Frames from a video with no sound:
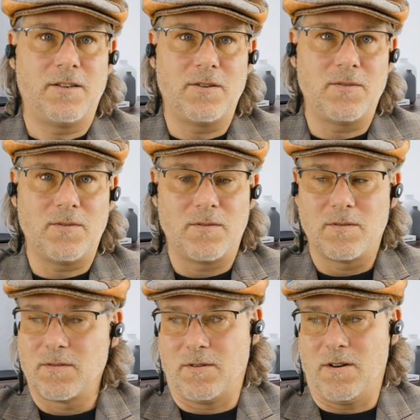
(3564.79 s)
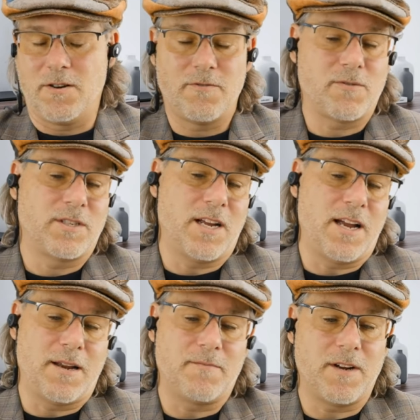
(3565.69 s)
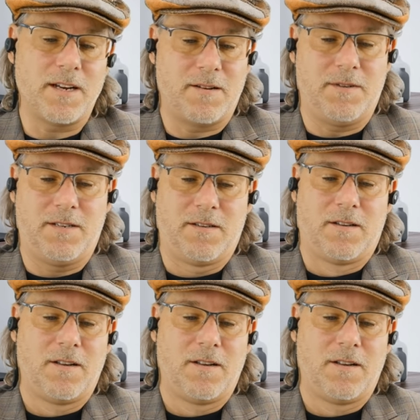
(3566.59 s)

do on your own time, right? I mean,